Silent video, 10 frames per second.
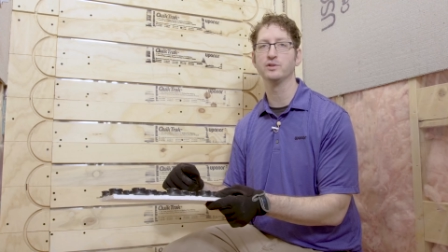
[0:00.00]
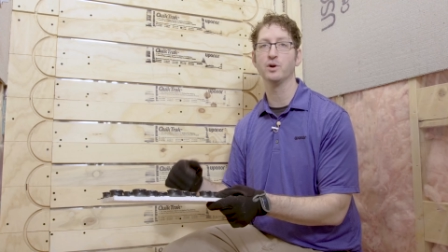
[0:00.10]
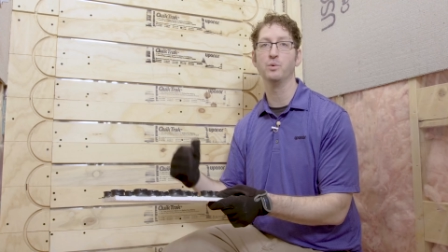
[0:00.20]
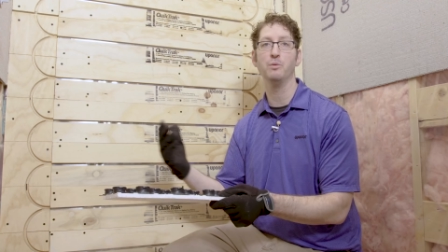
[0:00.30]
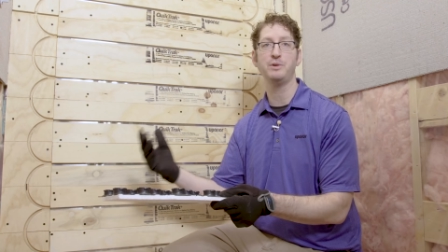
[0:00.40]

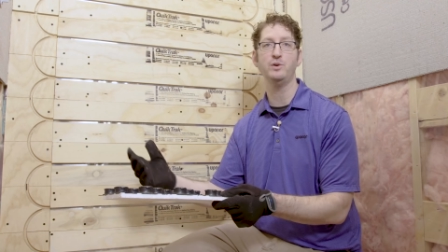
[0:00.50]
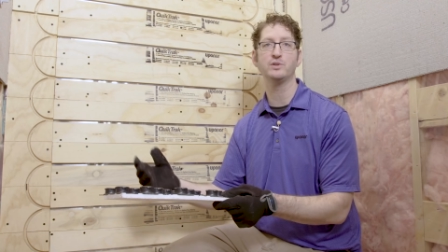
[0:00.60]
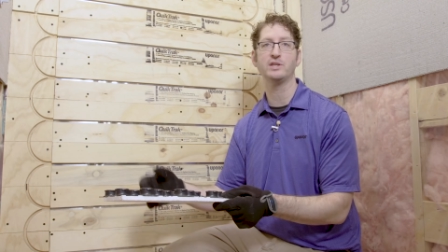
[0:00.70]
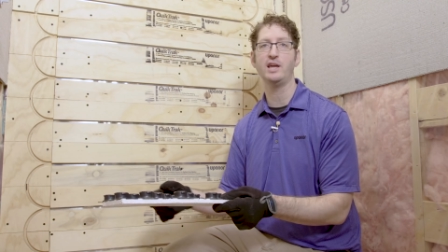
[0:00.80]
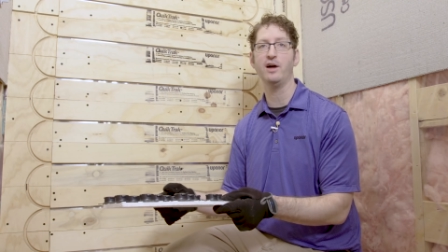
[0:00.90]
So we'll be
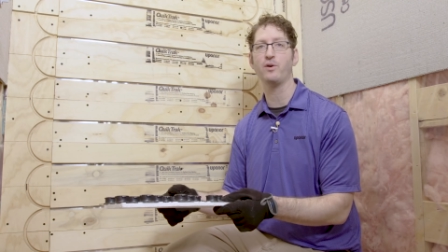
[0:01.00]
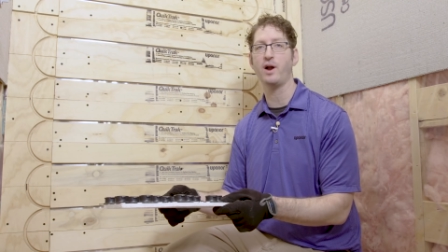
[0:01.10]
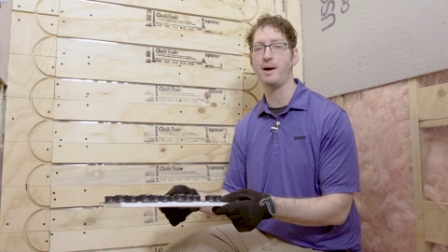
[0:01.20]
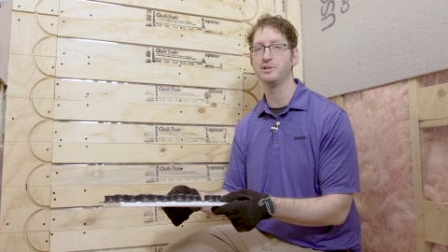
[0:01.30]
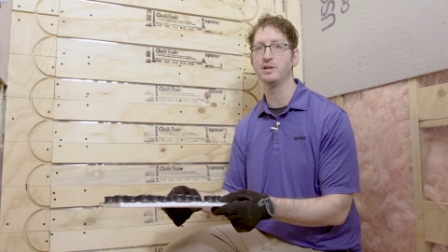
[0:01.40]
using the other
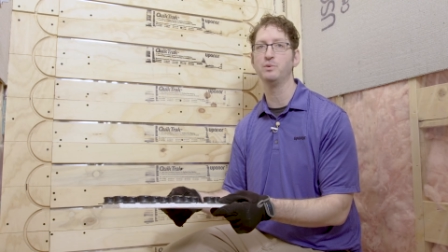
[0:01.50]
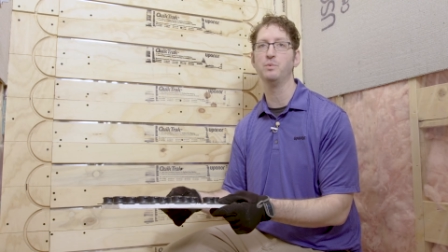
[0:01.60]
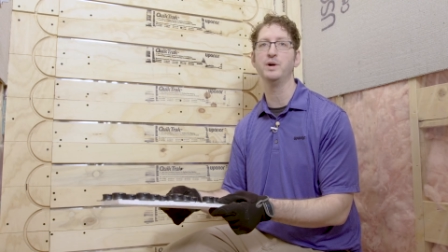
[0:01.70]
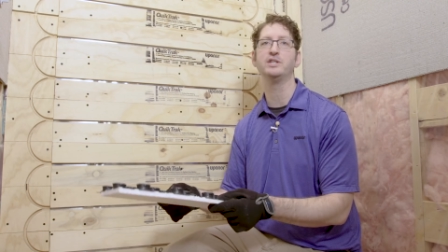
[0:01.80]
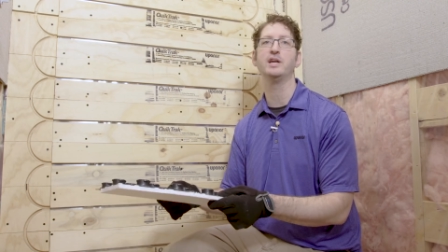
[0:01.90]

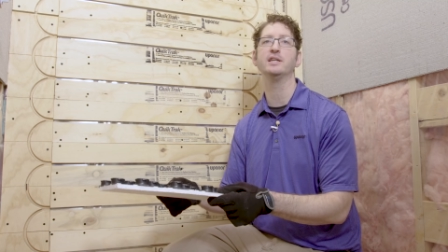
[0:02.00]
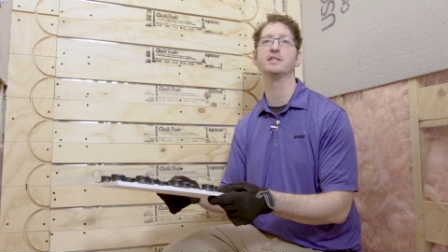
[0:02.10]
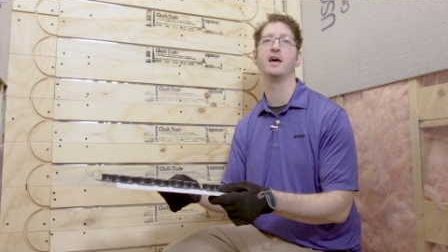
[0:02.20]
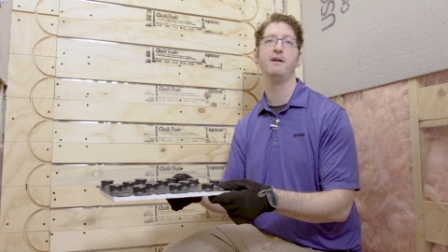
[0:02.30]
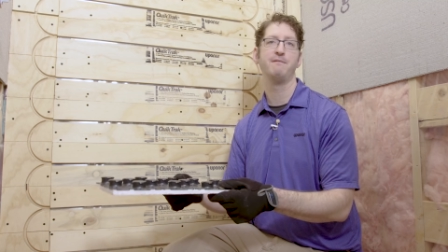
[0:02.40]
option, which
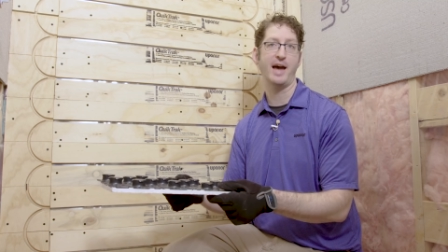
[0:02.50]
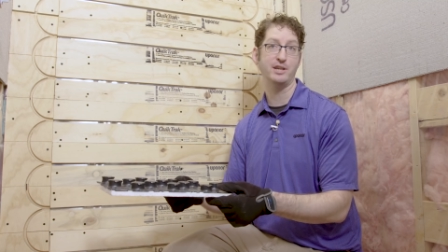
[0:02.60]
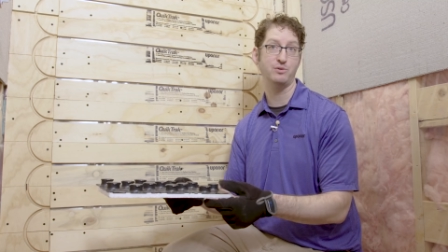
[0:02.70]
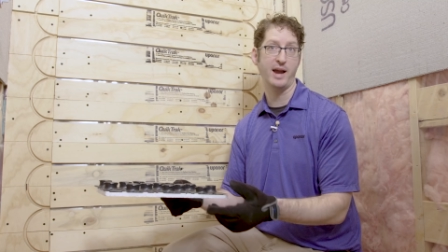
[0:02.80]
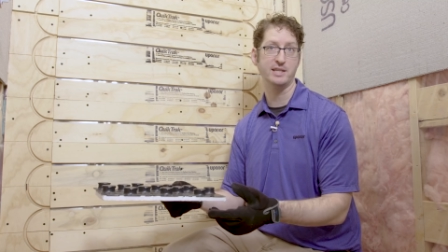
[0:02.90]
is
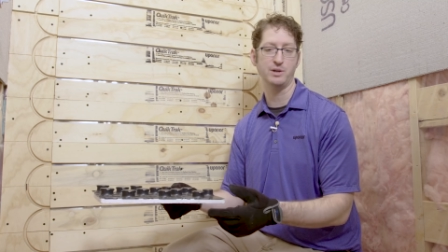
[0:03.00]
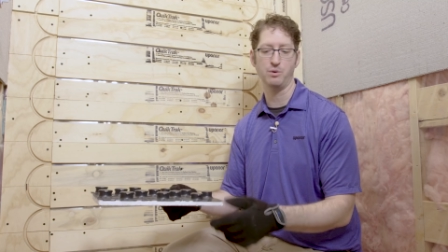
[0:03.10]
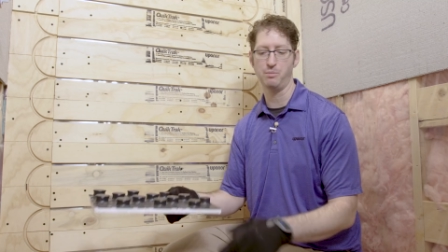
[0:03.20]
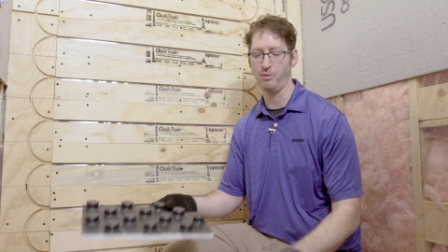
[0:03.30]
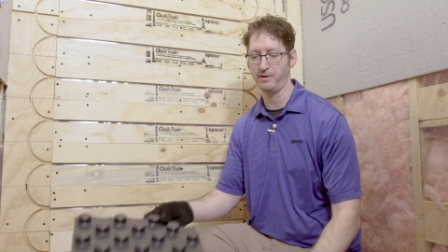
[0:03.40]
Fast Trak
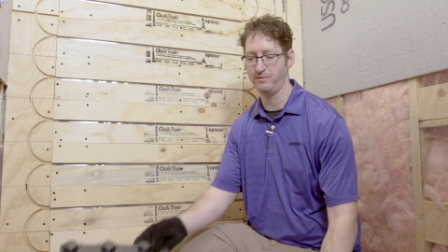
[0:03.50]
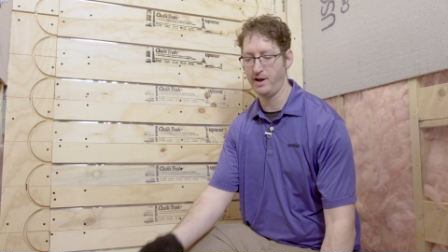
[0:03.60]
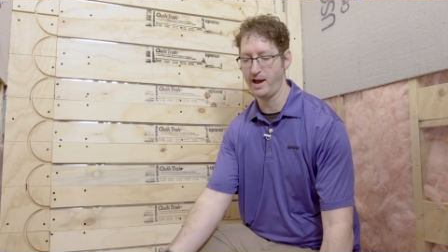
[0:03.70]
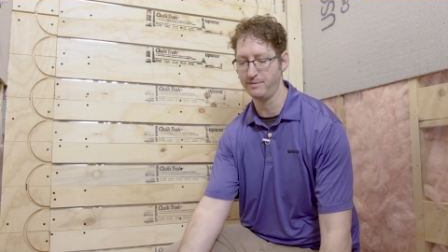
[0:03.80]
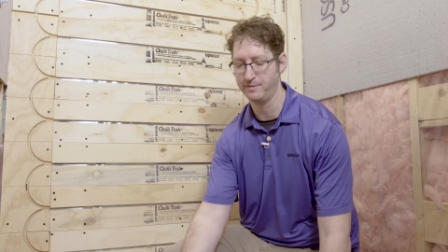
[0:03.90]

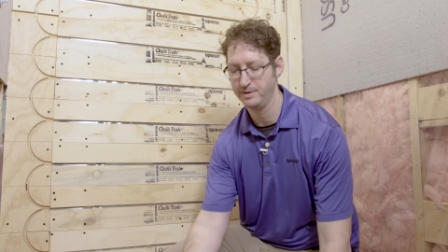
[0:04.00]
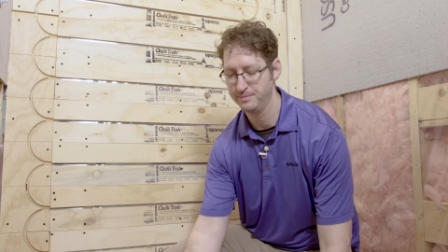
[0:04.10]
0.5.